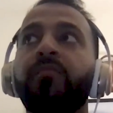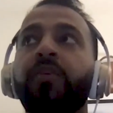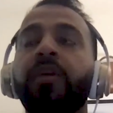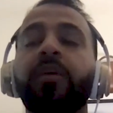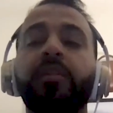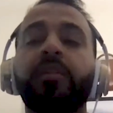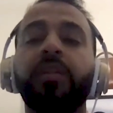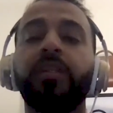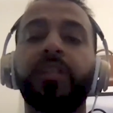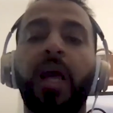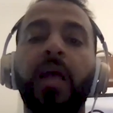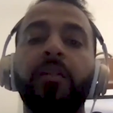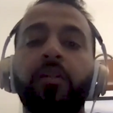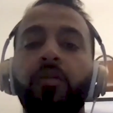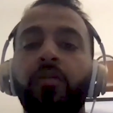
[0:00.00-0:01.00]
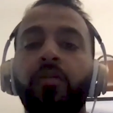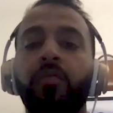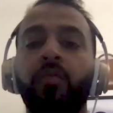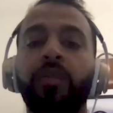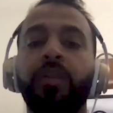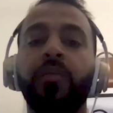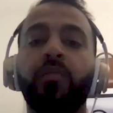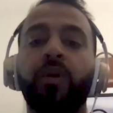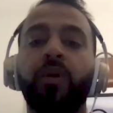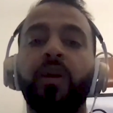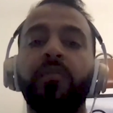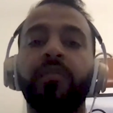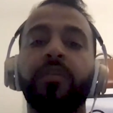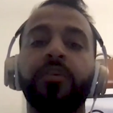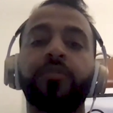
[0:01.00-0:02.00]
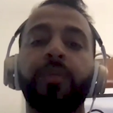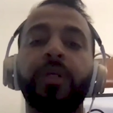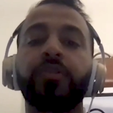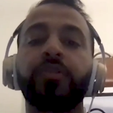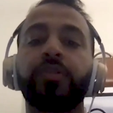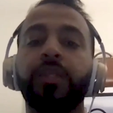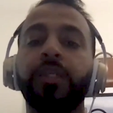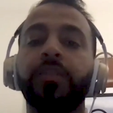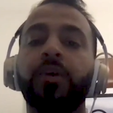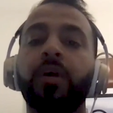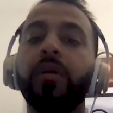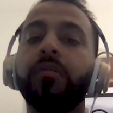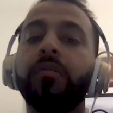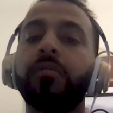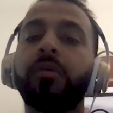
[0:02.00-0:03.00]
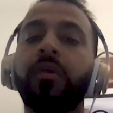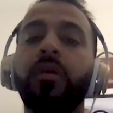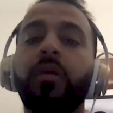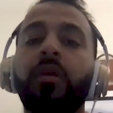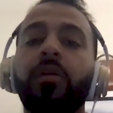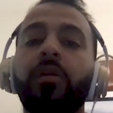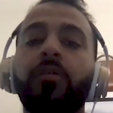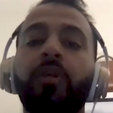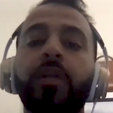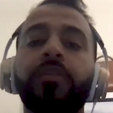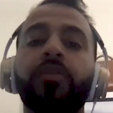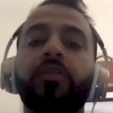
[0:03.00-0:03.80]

vertically siloed within whatever their specialties are, right?